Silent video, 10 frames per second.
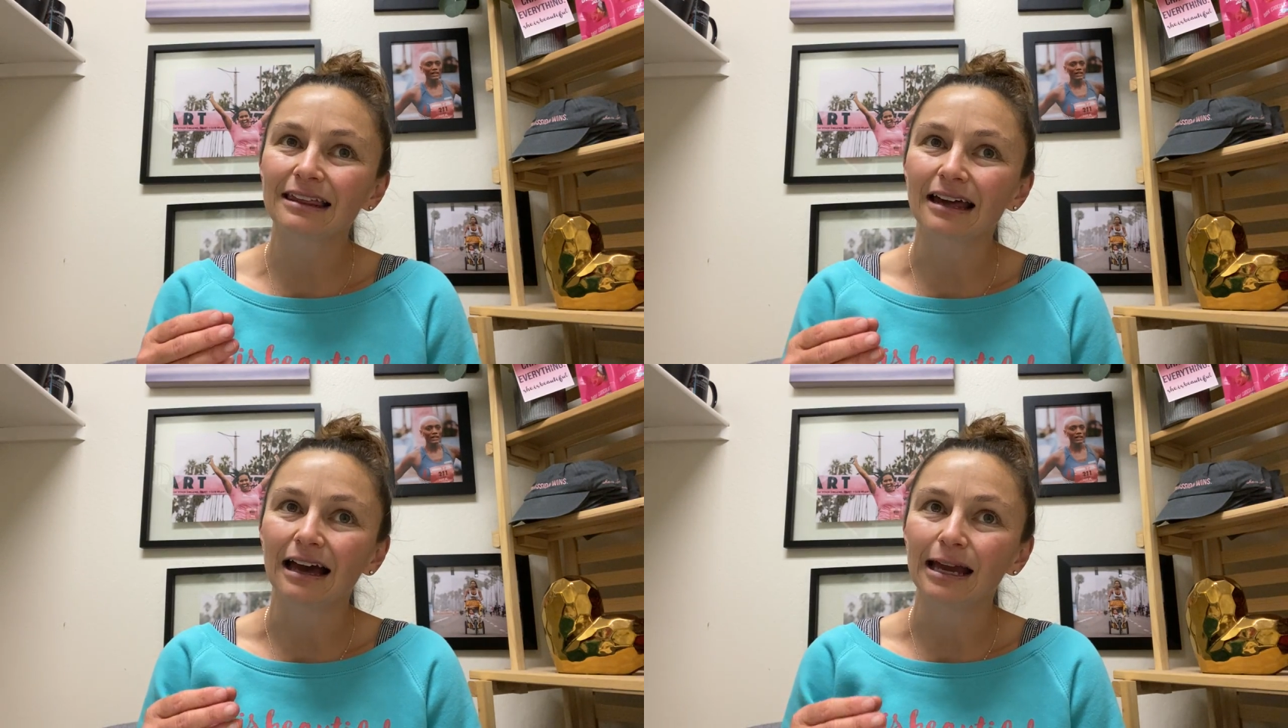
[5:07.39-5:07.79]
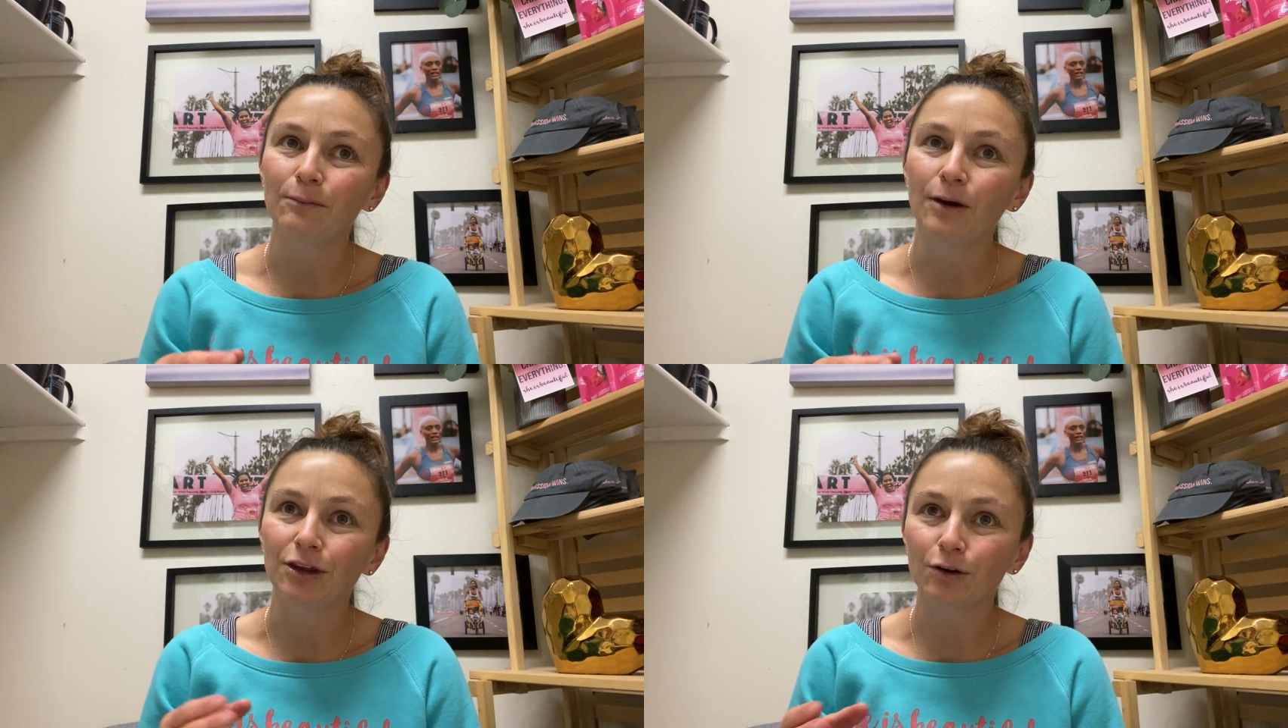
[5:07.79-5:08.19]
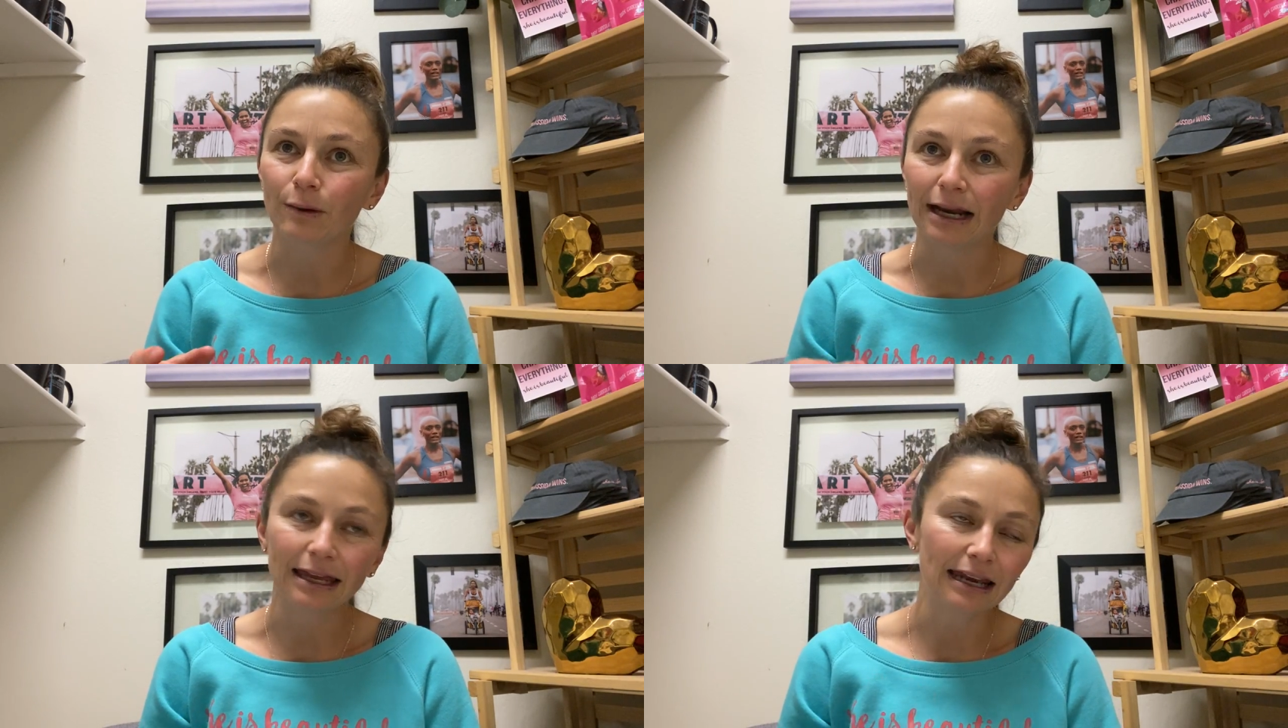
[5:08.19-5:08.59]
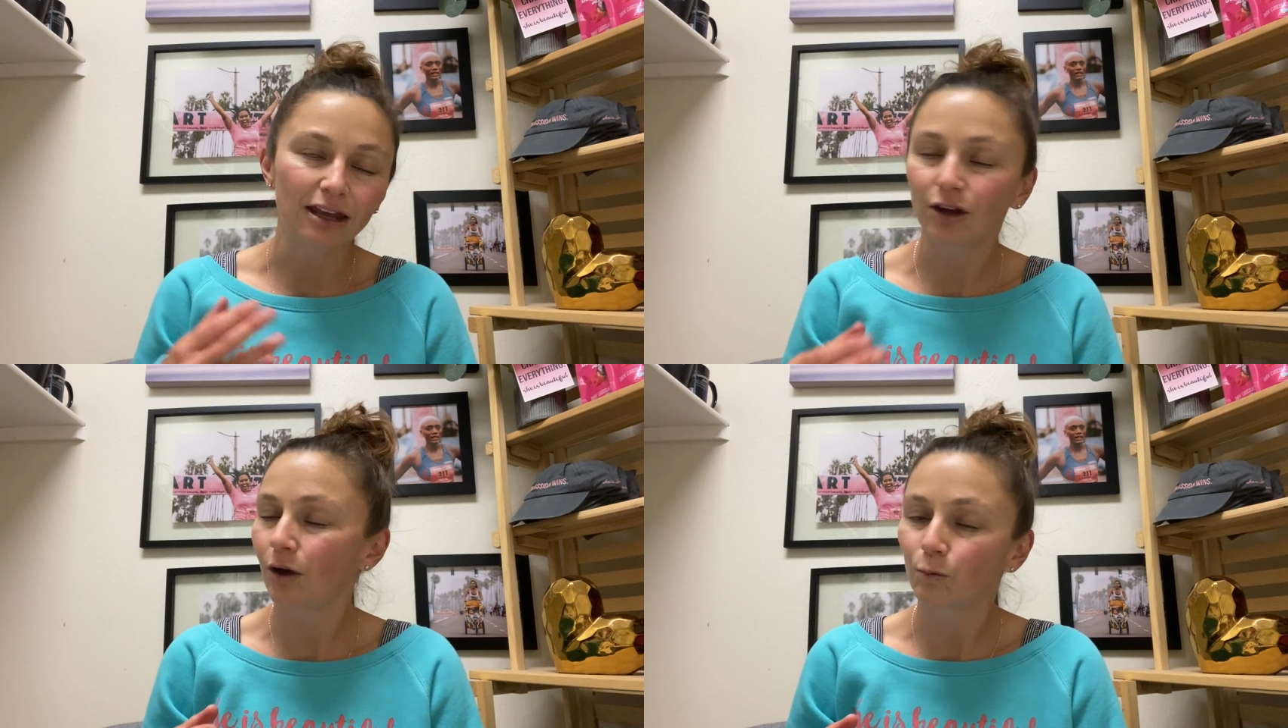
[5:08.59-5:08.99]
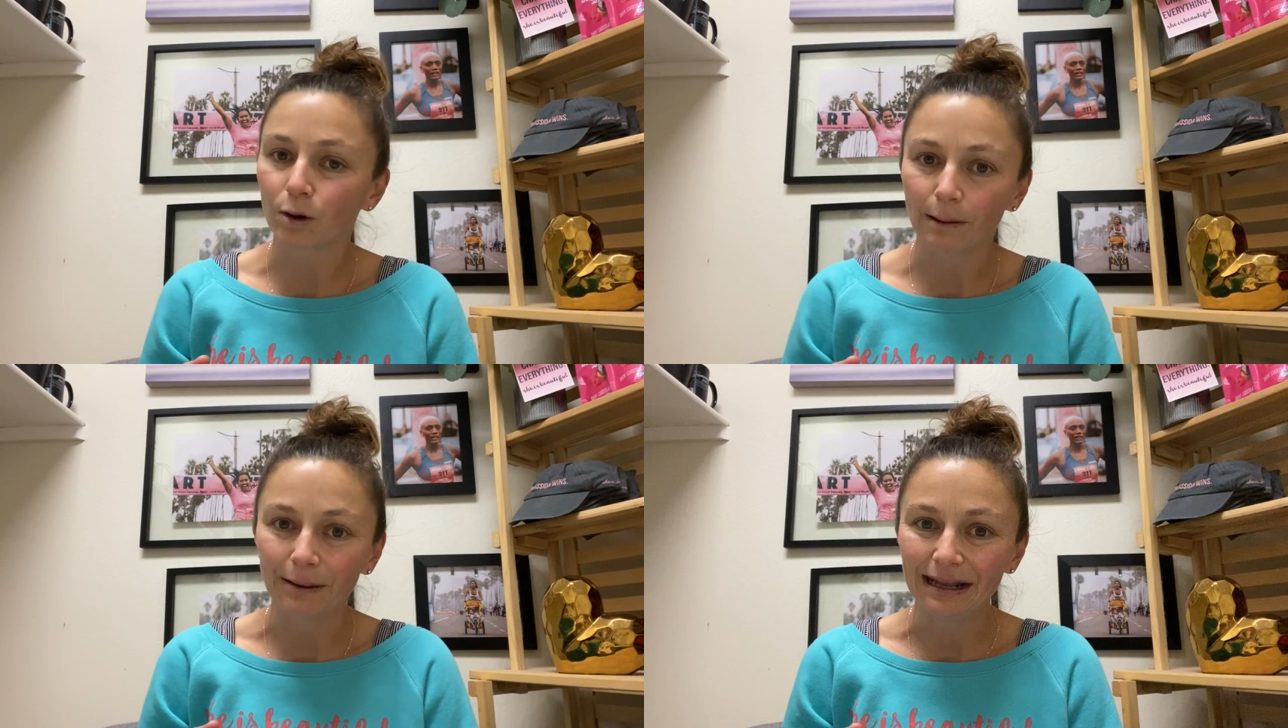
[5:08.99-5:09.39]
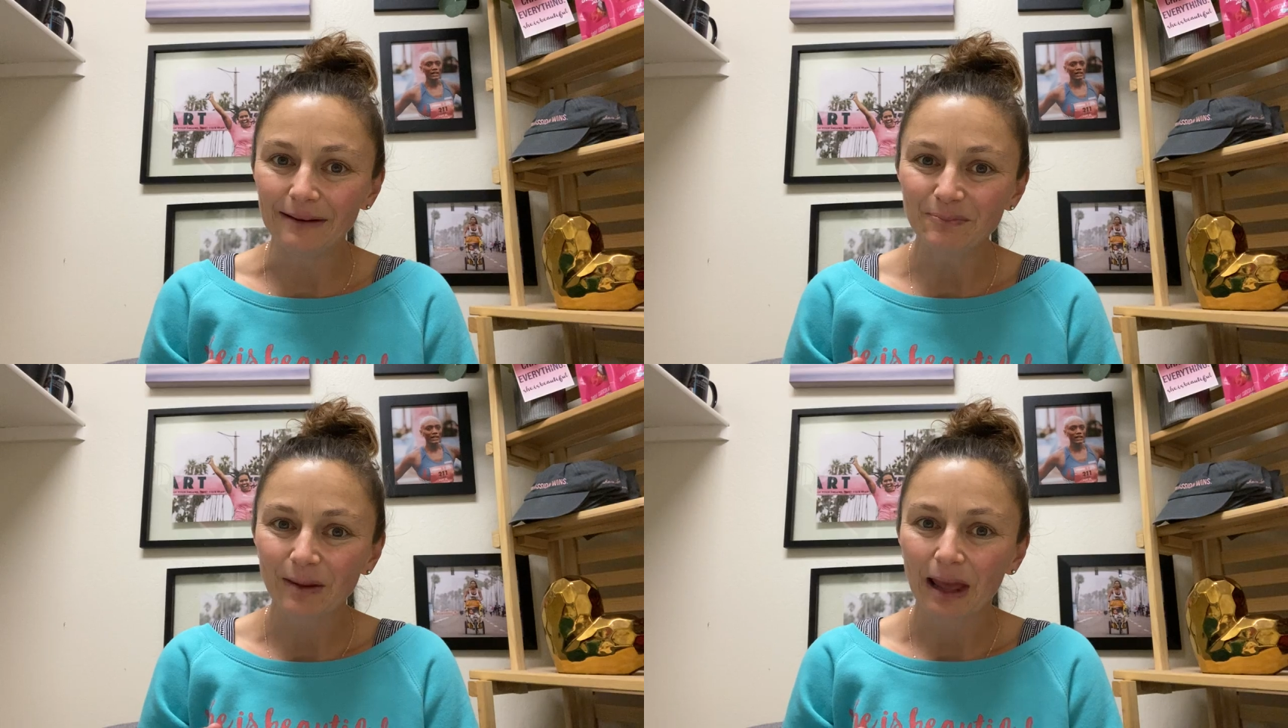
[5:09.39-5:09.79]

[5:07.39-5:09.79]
time when you're running, getting a good warm up in,